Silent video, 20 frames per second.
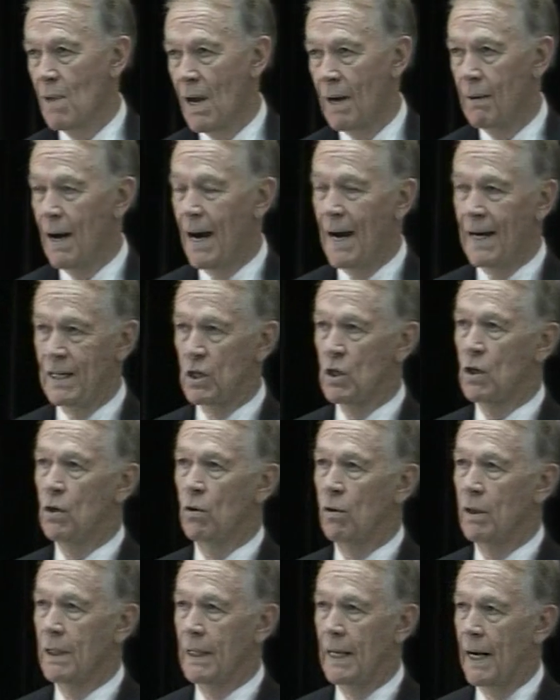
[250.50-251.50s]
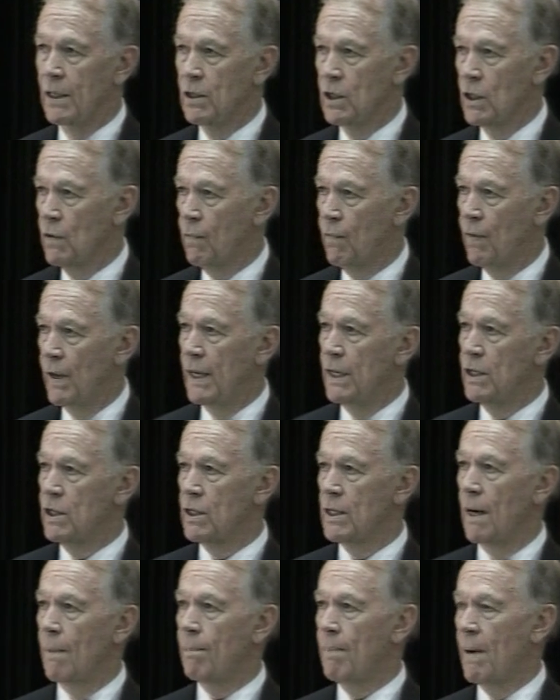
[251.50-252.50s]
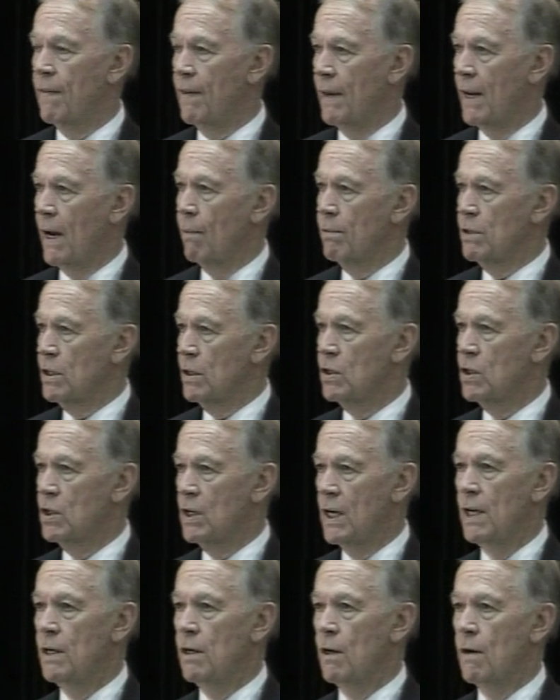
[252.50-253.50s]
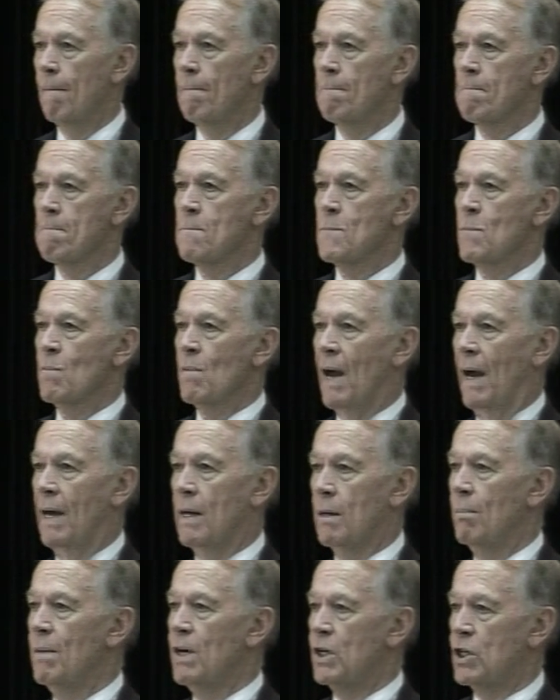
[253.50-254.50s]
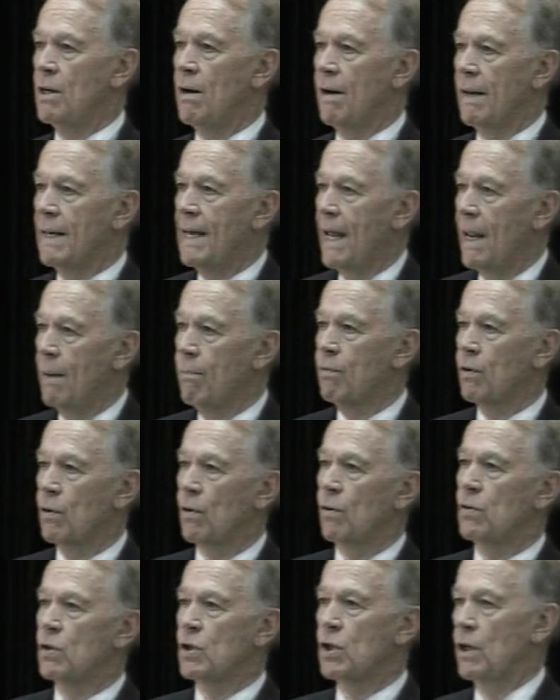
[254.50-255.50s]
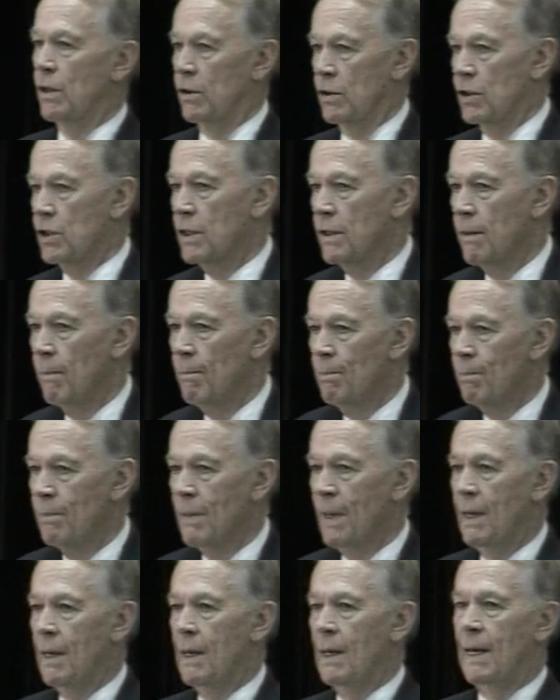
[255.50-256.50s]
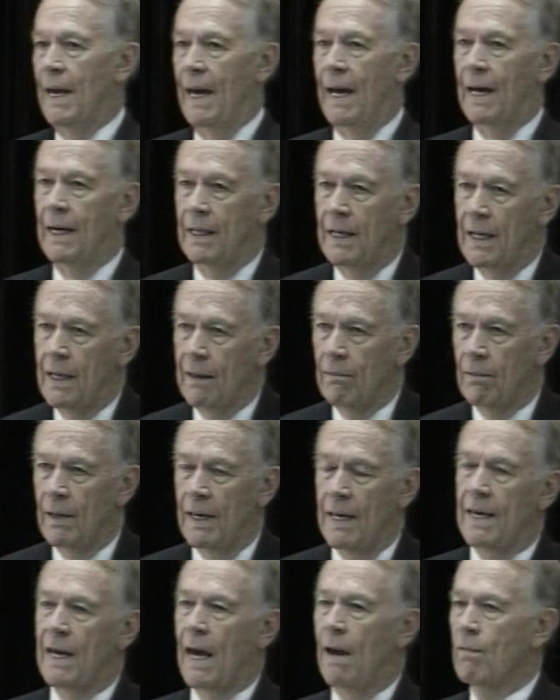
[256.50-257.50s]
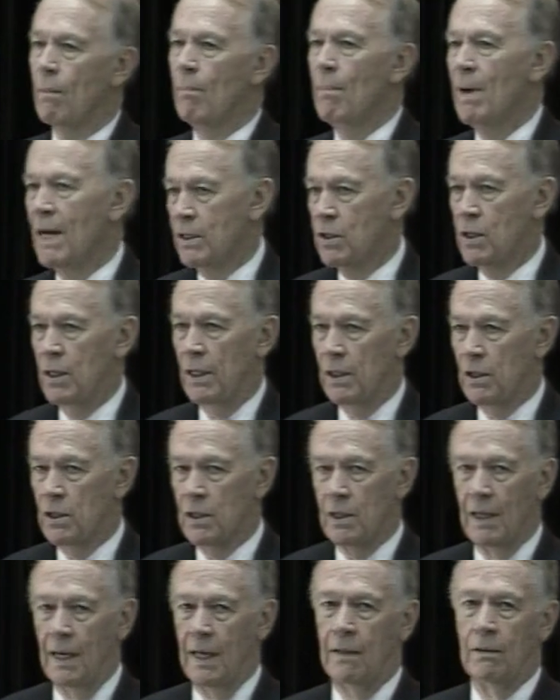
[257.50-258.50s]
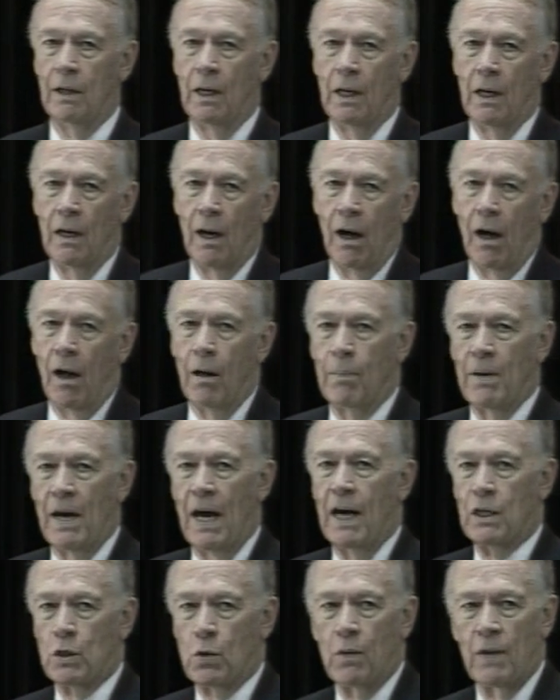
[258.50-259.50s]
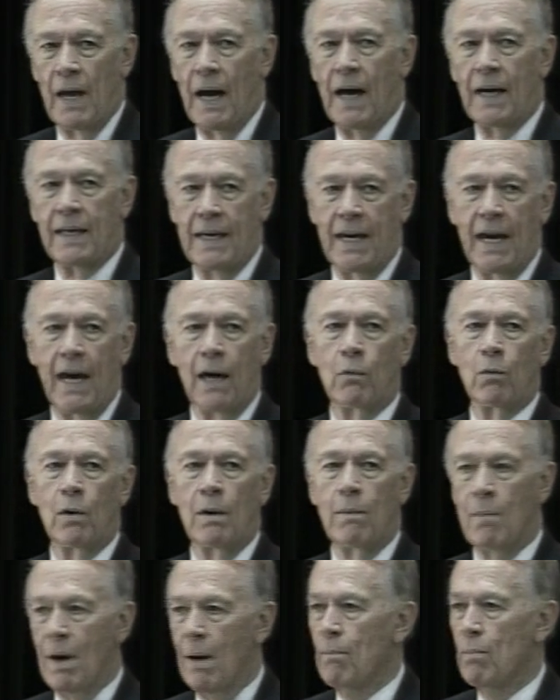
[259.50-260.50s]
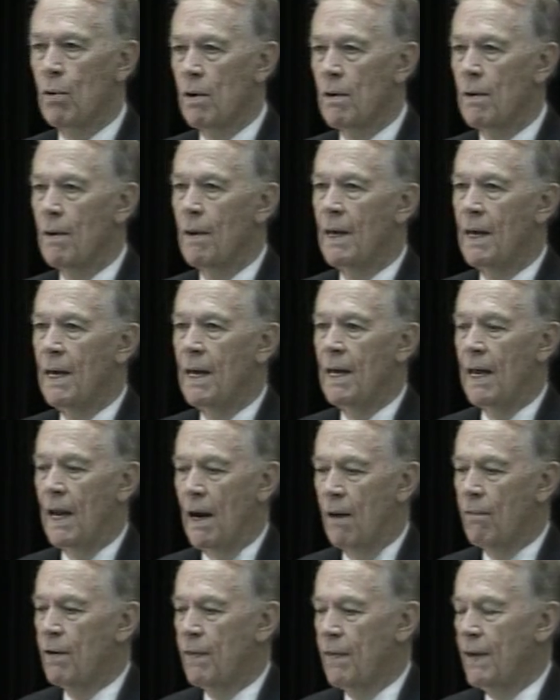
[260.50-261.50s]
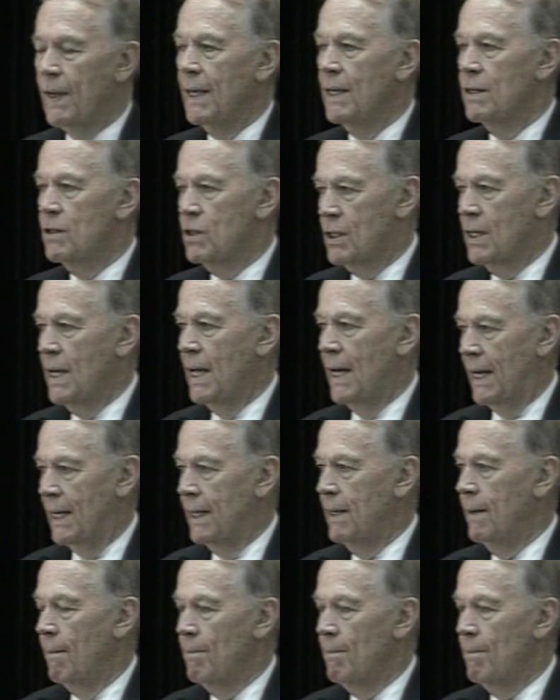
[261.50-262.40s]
high school, and I just finished up. I think I was a senior, and a missionary came through church. And he gave a message, and I'll be honest with you, I can't remember everything he said,